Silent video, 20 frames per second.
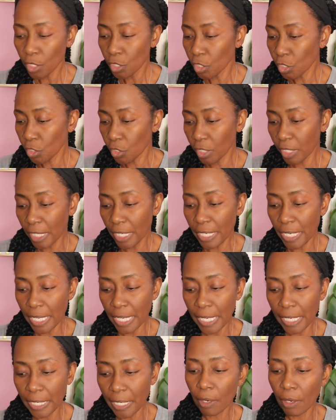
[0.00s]
You're going to
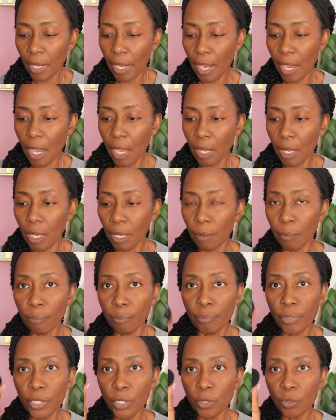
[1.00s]
need a
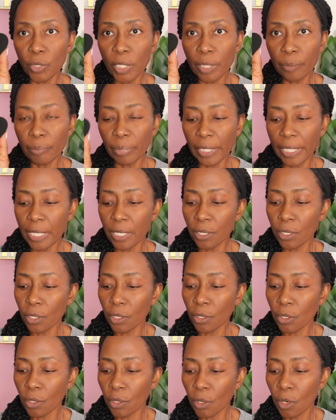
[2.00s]
beauty
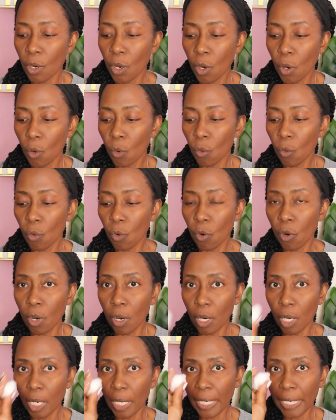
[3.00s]
blender or
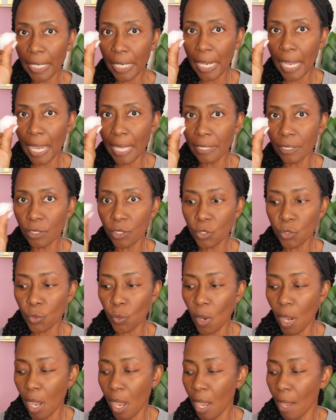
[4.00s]
a cotton
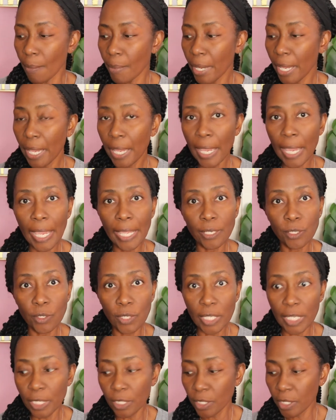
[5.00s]
swab, and you
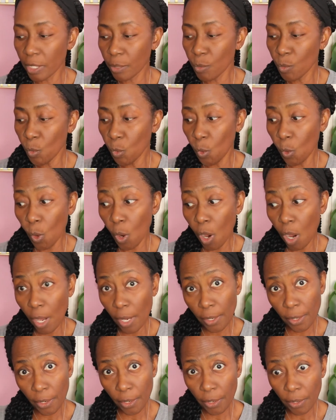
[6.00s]
need some
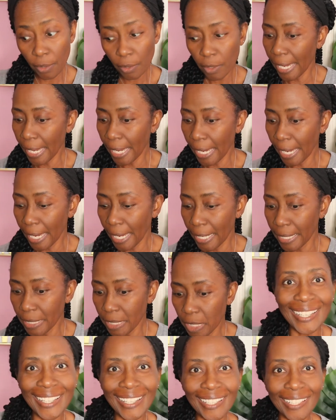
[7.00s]
water,
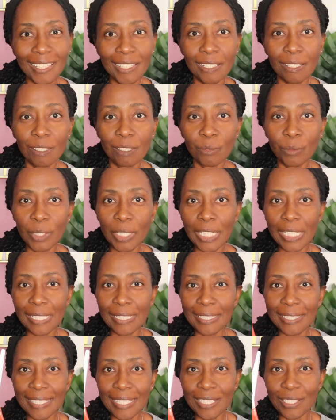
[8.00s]
and we need
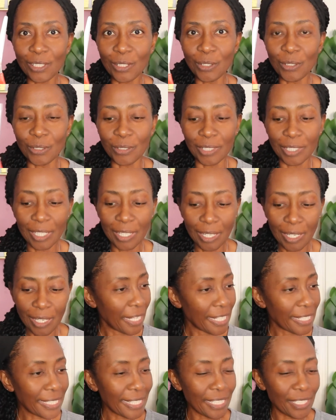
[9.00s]
scissors.
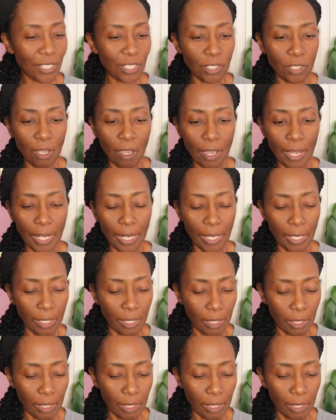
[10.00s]
Let's get started.